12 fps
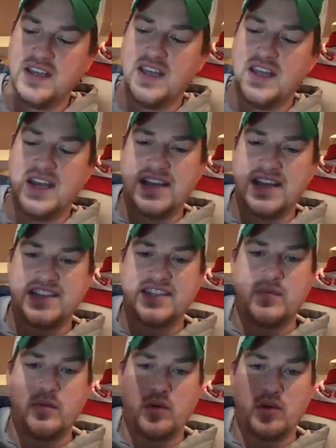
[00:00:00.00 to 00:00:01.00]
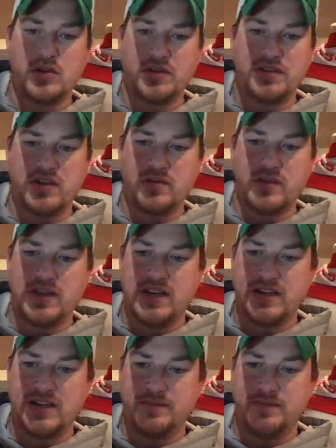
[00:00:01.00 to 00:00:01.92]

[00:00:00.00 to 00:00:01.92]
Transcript: it has the Memorial Tournament on it.